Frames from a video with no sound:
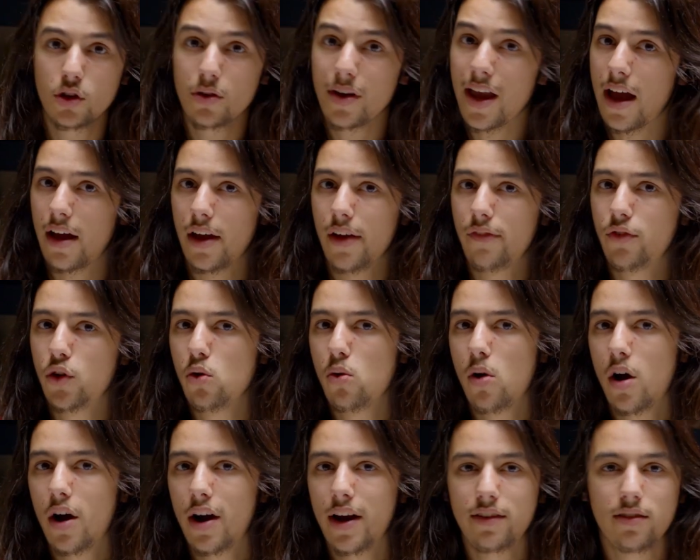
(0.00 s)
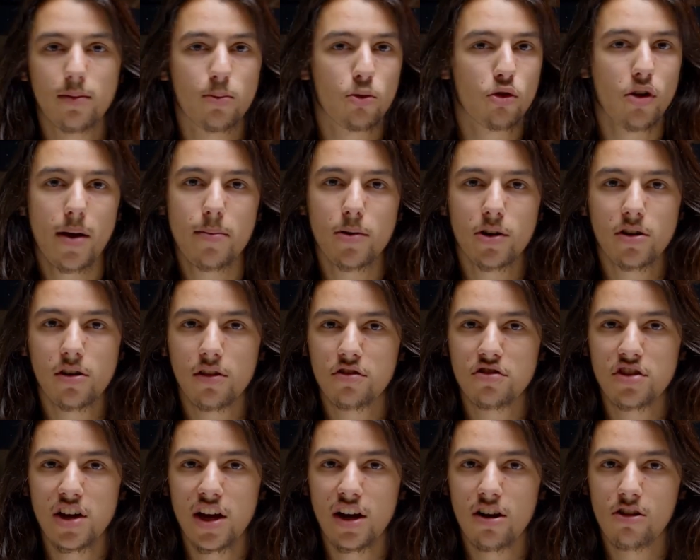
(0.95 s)
yeah, if you are a subscriber to the
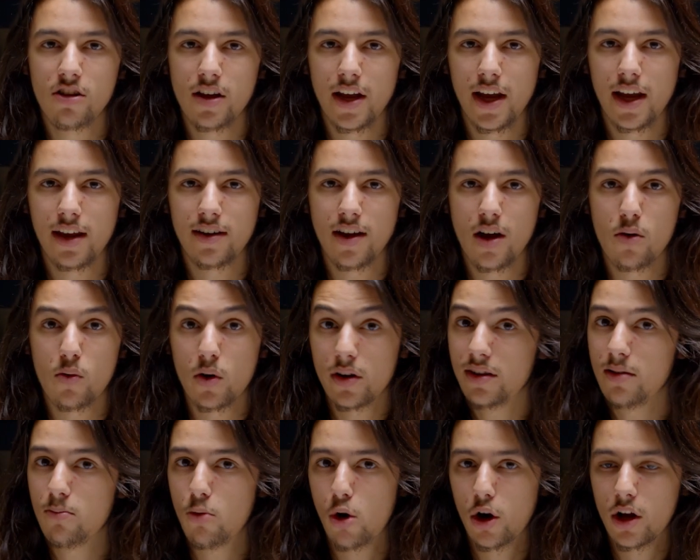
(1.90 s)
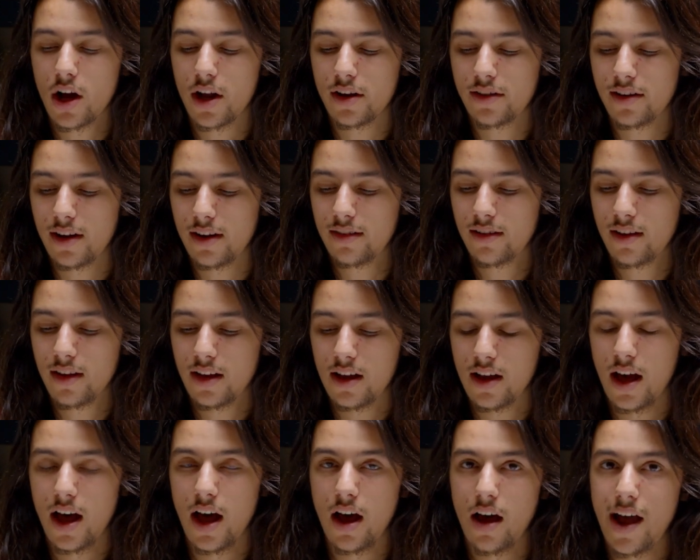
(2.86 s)
channel and want to see more content,
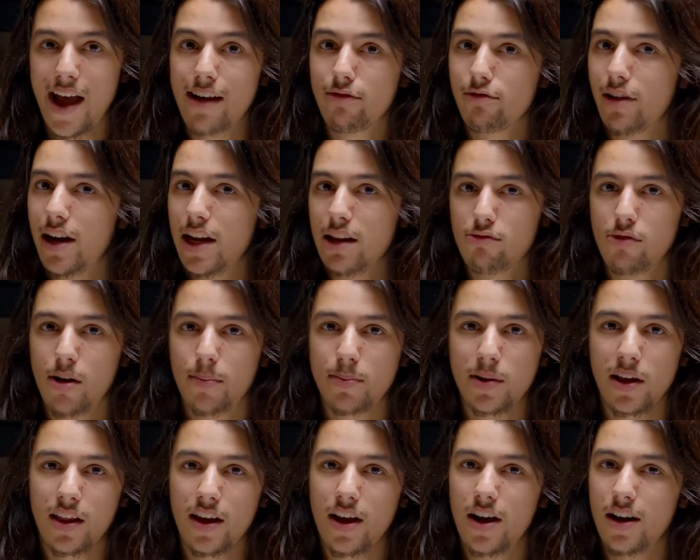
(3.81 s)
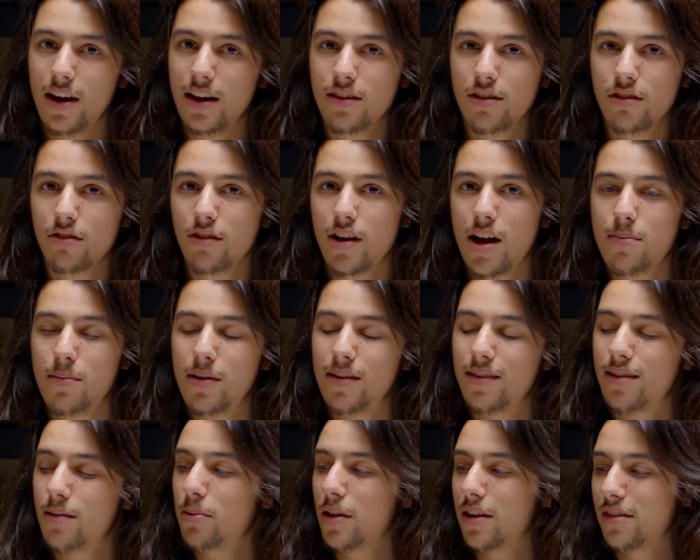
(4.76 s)
@Radiant Reptilia on Instagram
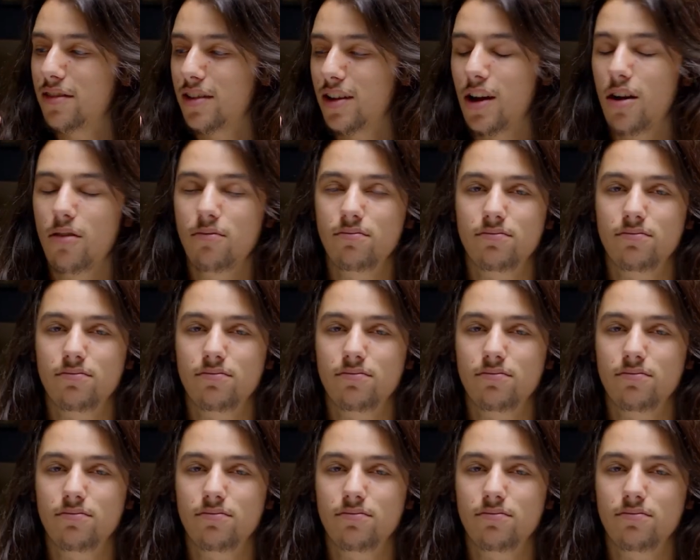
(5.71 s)
is the place to go.